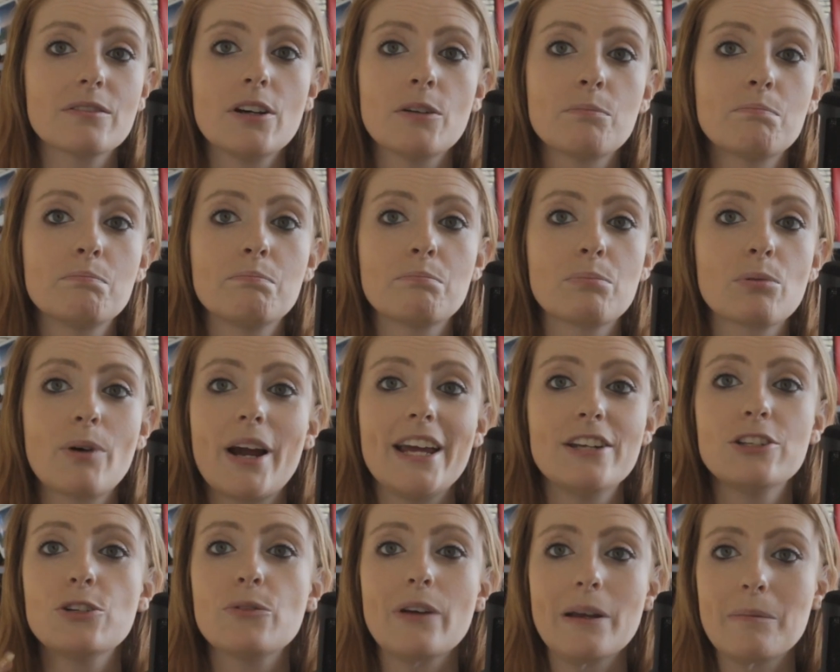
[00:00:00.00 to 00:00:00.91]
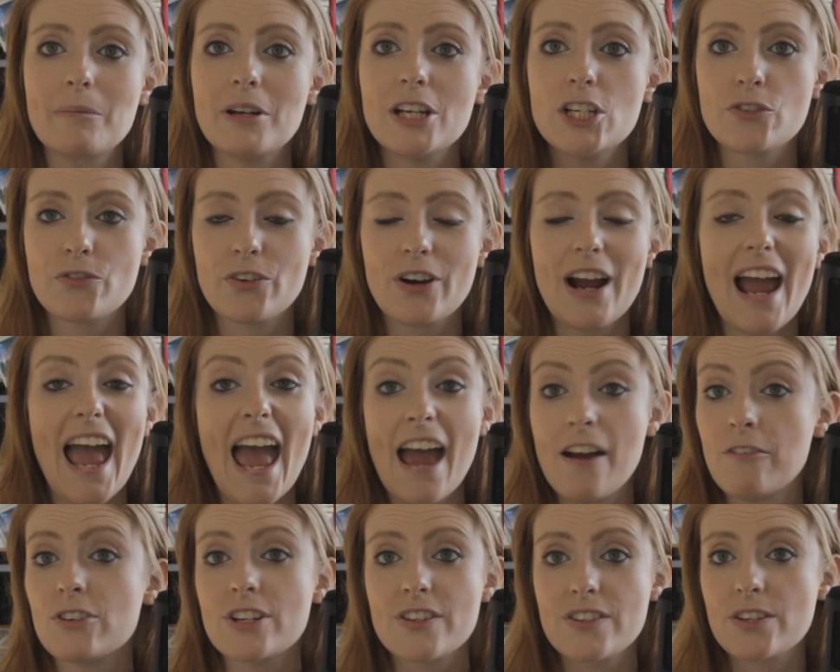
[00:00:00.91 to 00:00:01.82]
a brand new image for
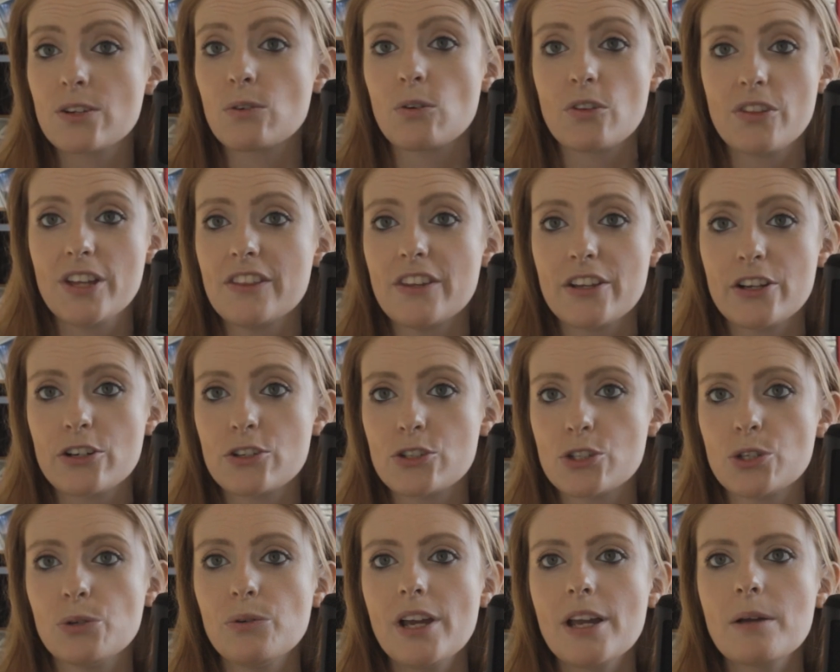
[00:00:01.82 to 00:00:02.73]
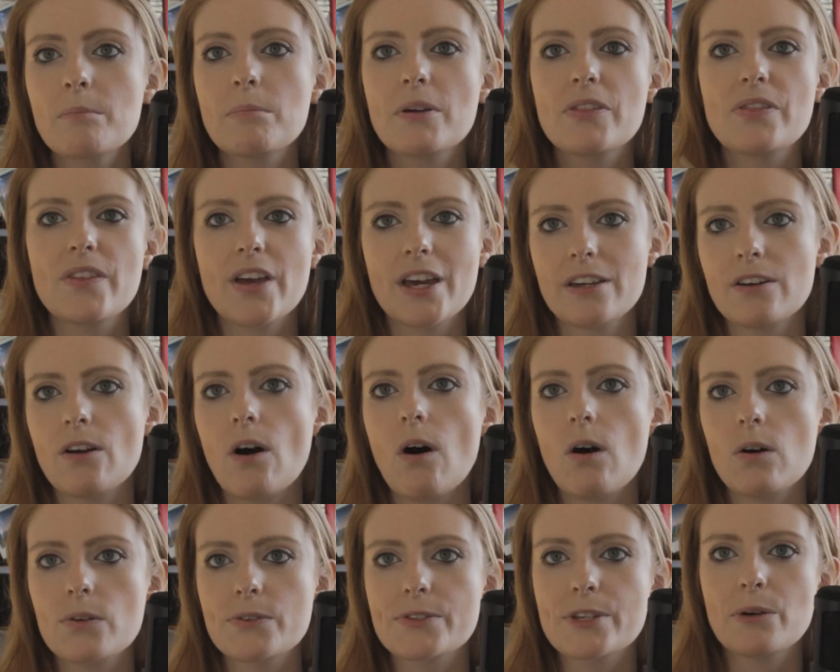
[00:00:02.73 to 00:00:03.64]
every single thing that you're doing, but then
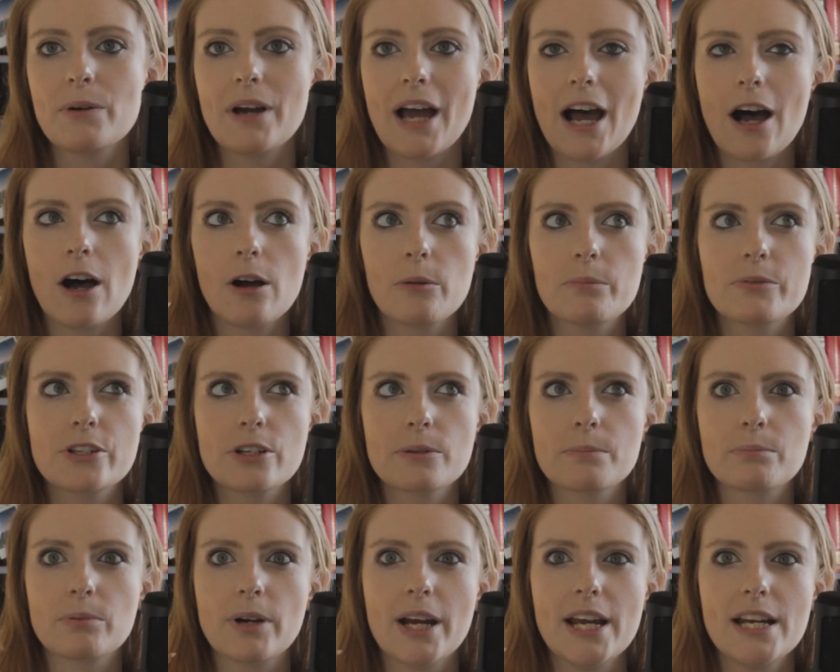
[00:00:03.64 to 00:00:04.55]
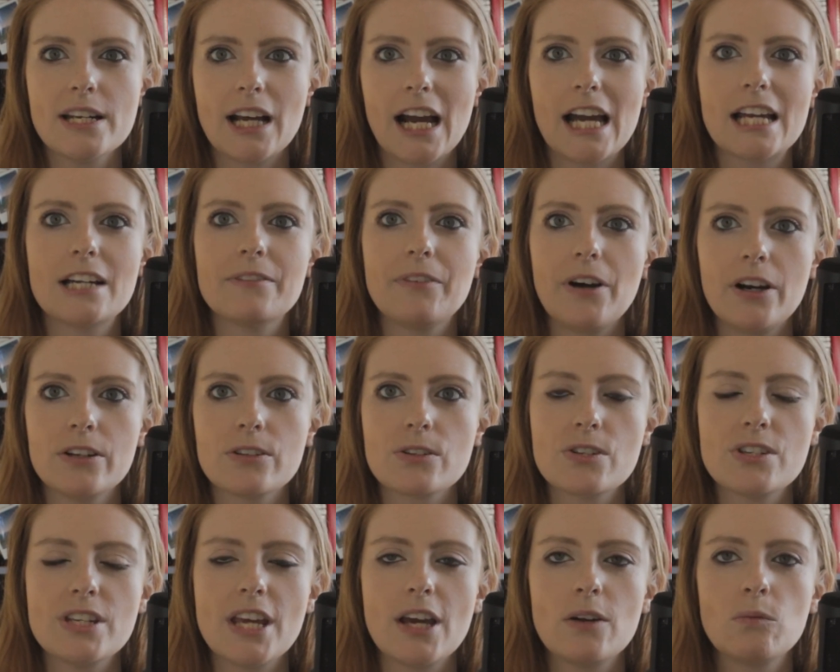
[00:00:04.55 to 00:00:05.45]
also it helps your brain kind of
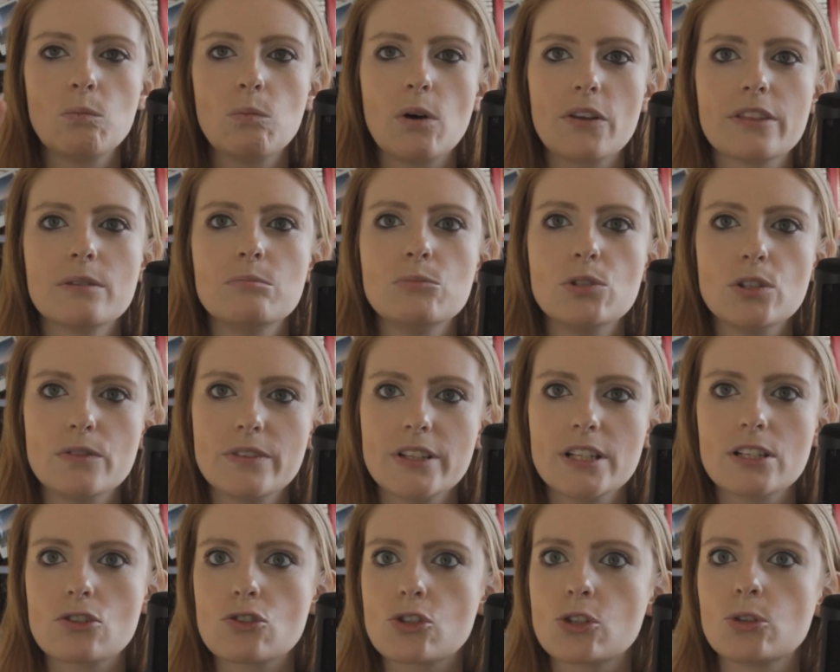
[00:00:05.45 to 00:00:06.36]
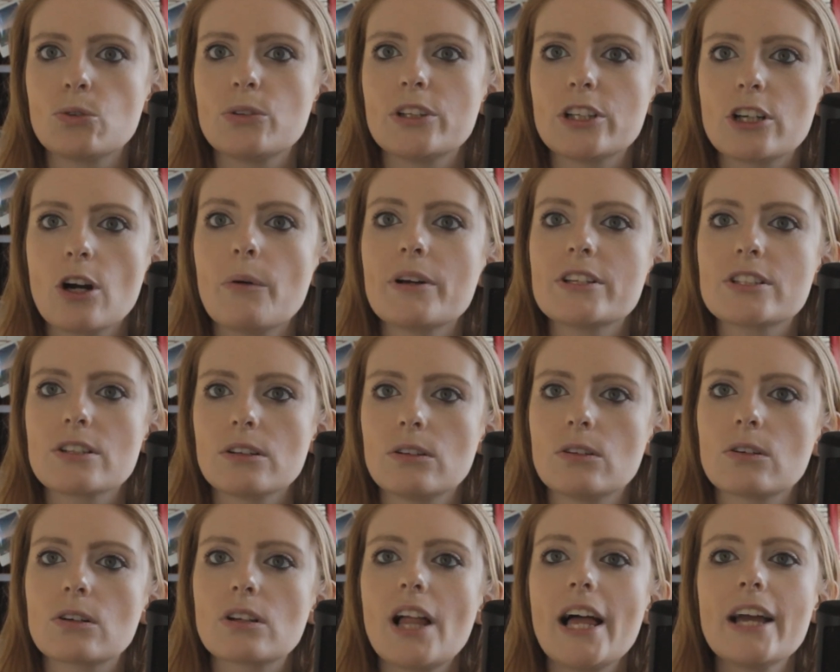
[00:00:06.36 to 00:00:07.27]
understand what the movie is truly going to
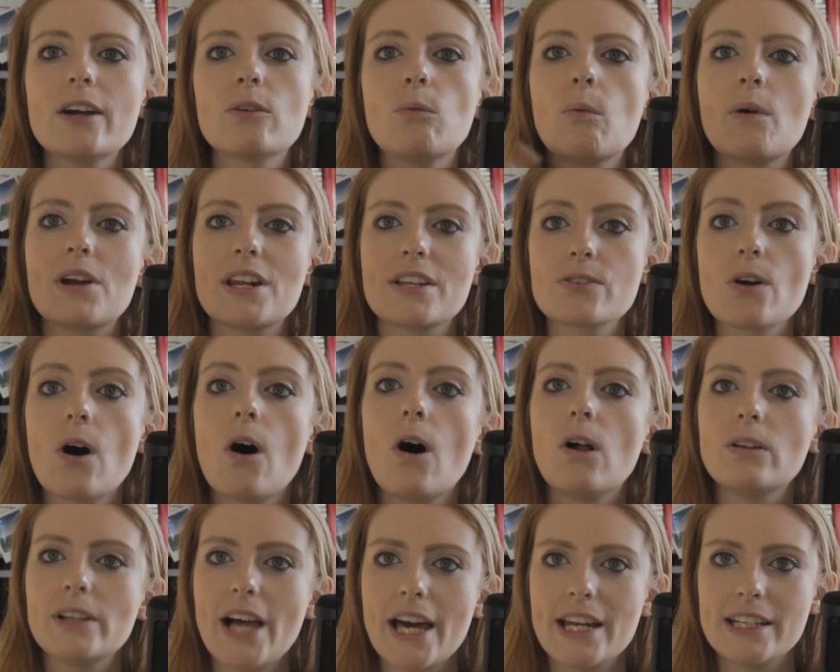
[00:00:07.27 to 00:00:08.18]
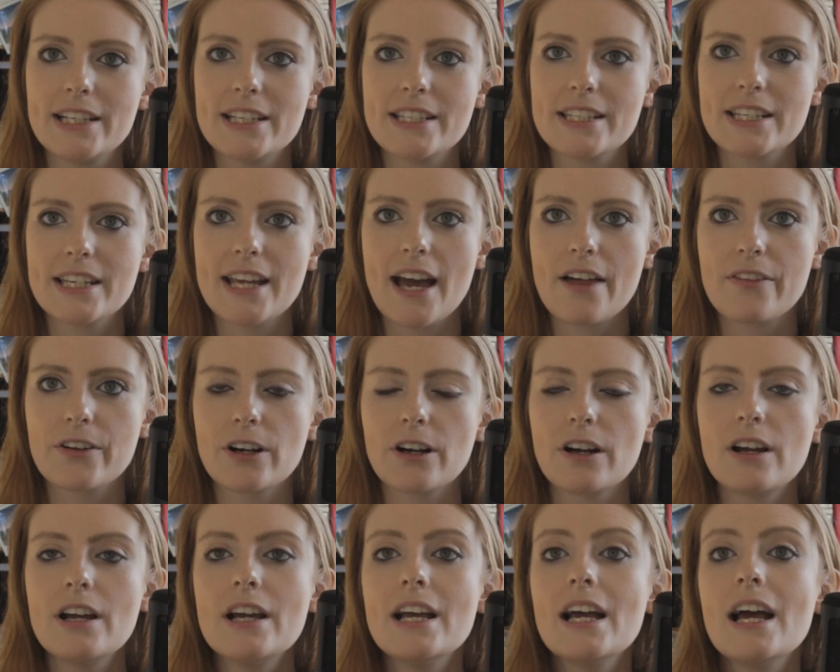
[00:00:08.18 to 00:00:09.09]
look like when it's all edited together.